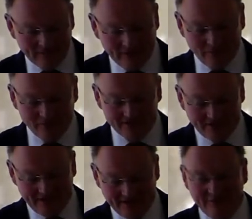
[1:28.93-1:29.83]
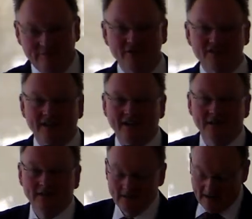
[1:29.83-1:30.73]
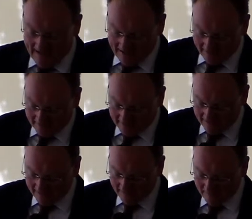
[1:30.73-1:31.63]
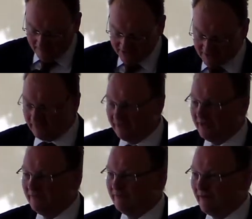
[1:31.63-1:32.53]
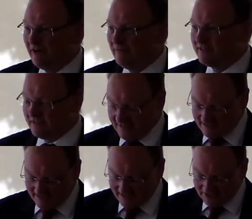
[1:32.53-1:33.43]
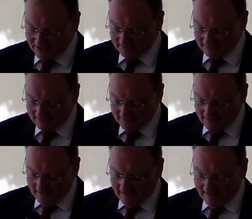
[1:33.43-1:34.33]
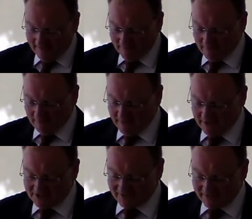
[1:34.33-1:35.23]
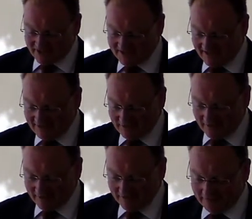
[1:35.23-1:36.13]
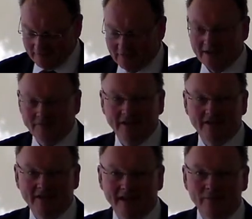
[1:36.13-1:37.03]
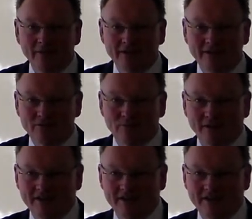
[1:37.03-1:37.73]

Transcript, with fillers: Uh, but I'm also here representing our uh, Minister for the Environment, Elise Archer, our Minister for State Growth, uh, Peter Gutwein, and his